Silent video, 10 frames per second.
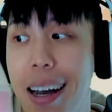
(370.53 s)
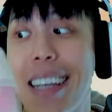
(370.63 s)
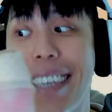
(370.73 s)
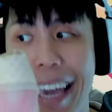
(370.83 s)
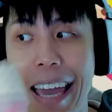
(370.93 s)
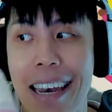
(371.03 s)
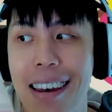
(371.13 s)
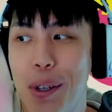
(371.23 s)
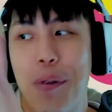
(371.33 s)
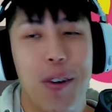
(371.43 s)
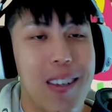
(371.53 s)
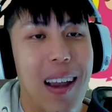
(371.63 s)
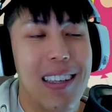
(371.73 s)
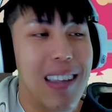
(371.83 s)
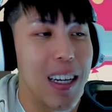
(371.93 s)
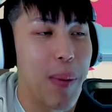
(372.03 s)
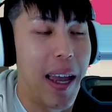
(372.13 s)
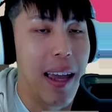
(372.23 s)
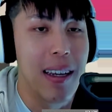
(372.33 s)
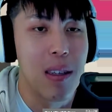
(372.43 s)
again. The first time I slashed my
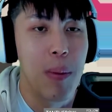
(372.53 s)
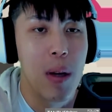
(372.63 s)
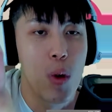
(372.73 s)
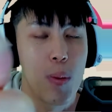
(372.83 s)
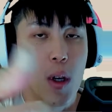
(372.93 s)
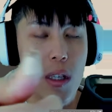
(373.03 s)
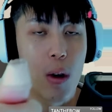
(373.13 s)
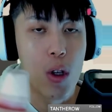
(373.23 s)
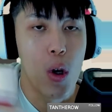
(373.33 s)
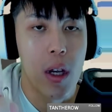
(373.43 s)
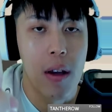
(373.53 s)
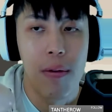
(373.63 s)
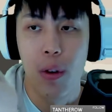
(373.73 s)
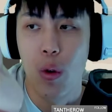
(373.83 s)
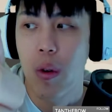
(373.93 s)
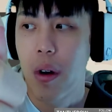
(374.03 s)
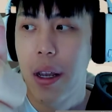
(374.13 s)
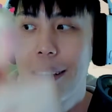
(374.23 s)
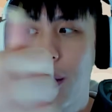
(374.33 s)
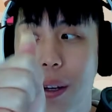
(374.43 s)
hand this month was because I was cooking food,
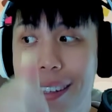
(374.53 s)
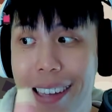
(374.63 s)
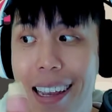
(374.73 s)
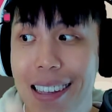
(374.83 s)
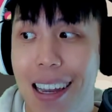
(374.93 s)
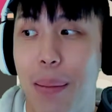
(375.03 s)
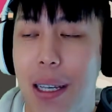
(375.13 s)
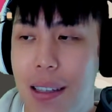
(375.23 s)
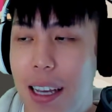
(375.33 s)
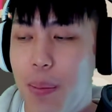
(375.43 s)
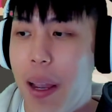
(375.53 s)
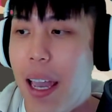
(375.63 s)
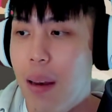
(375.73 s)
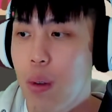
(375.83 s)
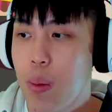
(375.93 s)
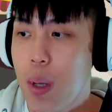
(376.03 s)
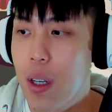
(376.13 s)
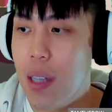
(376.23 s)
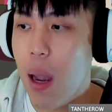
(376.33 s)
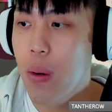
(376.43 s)
right? So the second time I slashed my hand was
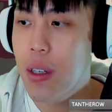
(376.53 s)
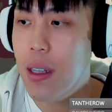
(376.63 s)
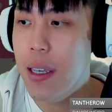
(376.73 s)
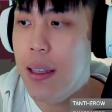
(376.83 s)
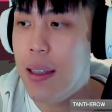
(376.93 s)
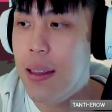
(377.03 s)
because I was cleaning